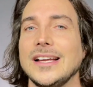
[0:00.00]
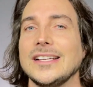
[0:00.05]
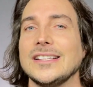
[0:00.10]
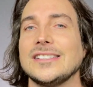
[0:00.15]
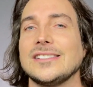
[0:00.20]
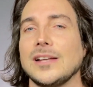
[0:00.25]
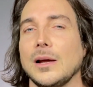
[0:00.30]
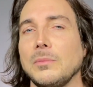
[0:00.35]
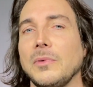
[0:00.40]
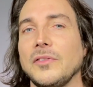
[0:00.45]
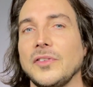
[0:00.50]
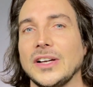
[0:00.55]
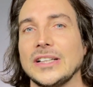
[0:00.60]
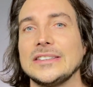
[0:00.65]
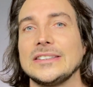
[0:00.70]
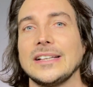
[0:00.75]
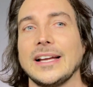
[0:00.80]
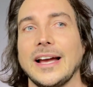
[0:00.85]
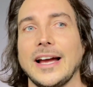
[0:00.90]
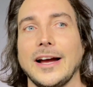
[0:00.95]
Some of
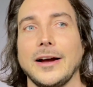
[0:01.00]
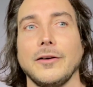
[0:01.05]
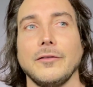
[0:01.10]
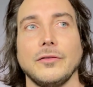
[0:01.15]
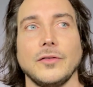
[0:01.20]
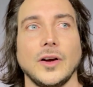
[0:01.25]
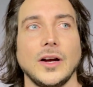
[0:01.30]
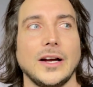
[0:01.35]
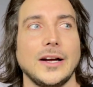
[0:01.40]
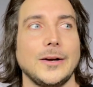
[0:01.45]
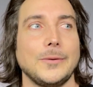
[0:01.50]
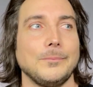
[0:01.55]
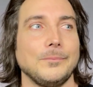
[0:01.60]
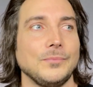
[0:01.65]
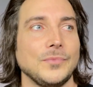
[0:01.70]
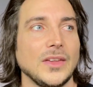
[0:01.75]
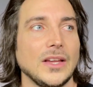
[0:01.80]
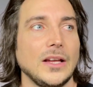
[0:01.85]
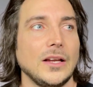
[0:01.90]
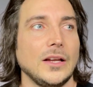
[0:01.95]
us have,
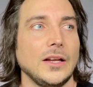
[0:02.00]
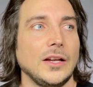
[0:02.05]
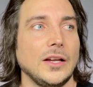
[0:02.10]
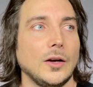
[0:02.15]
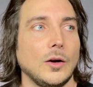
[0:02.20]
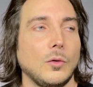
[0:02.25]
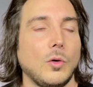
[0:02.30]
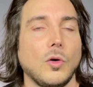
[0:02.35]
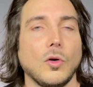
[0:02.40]
um, you know,